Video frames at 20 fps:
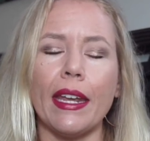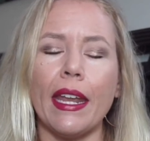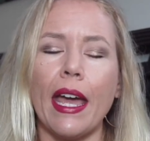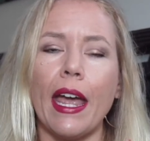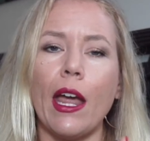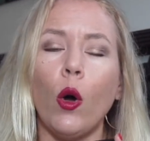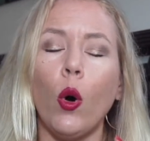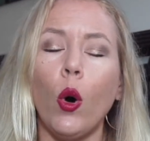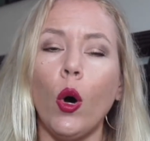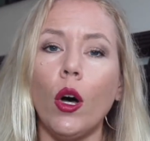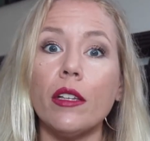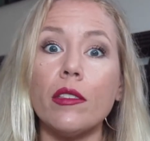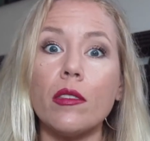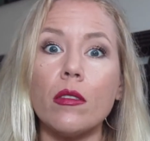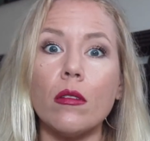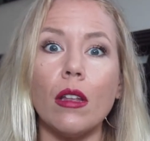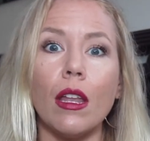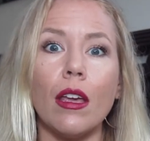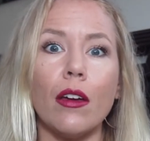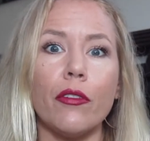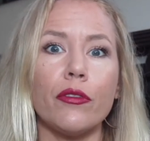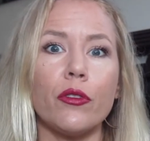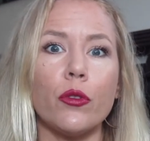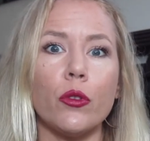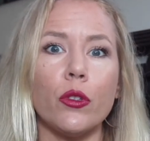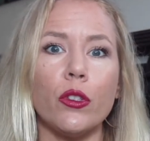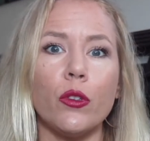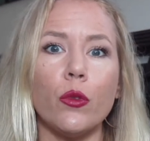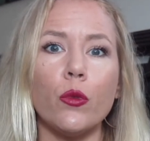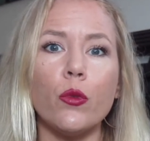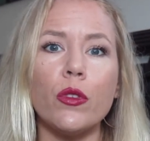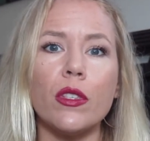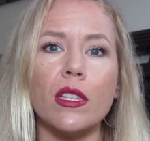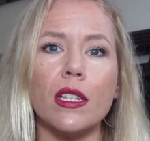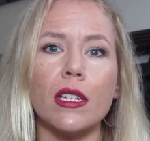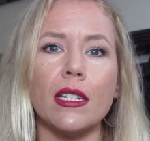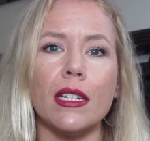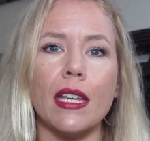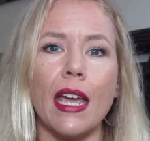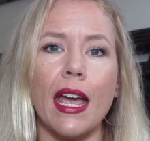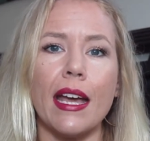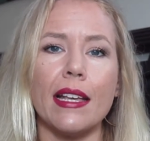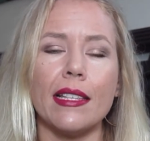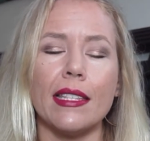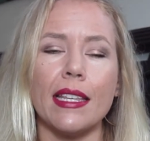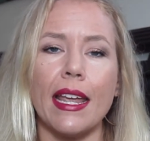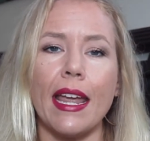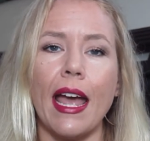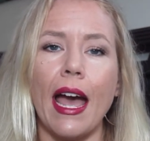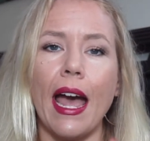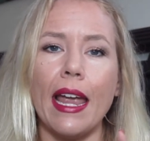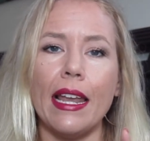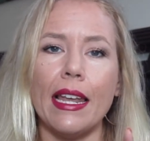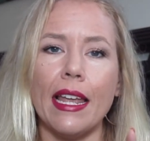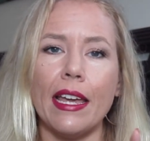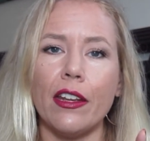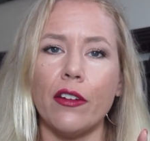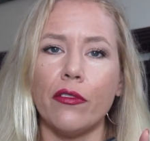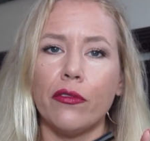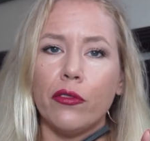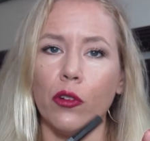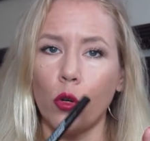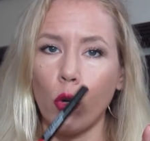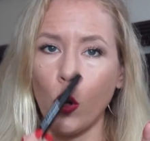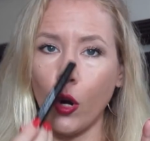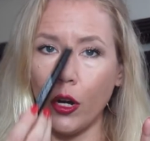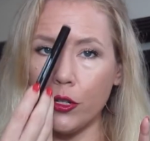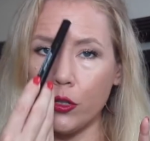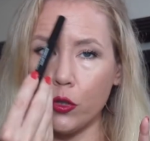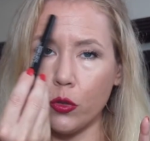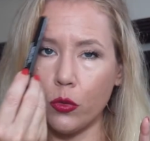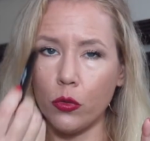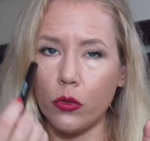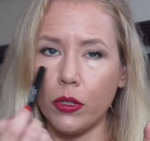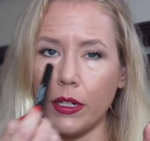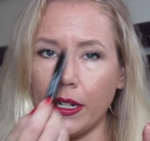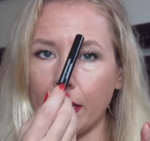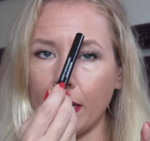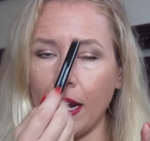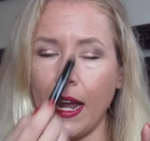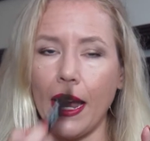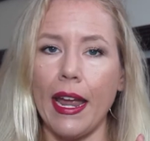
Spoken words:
And I also love to use it as a highlighter for contouring.